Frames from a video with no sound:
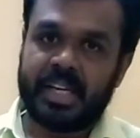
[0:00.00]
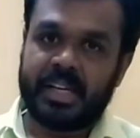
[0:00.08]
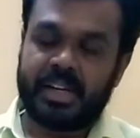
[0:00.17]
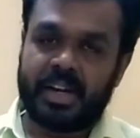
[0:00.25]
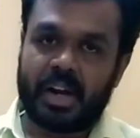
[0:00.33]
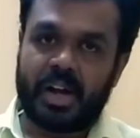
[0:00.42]

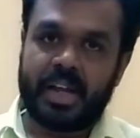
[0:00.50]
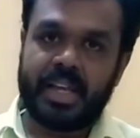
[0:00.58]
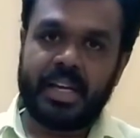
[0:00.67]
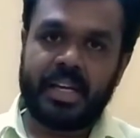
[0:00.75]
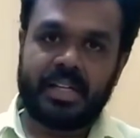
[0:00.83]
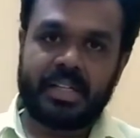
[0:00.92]
drawer,
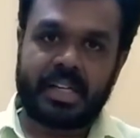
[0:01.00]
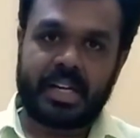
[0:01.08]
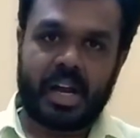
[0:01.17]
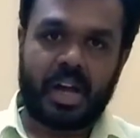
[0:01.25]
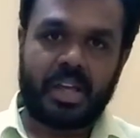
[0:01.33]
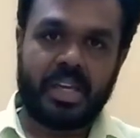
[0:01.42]

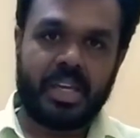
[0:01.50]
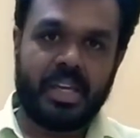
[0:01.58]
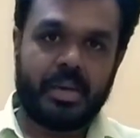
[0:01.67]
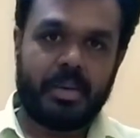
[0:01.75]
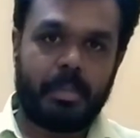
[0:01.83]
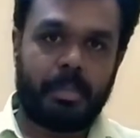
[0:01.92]
drawee,
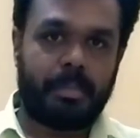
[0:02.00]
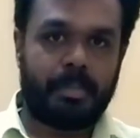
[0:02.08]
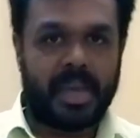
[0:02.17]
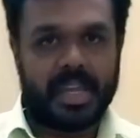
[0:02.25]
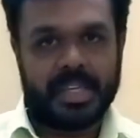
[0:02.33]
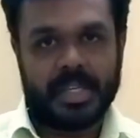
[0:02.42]

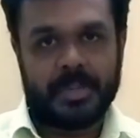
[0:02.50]
pay.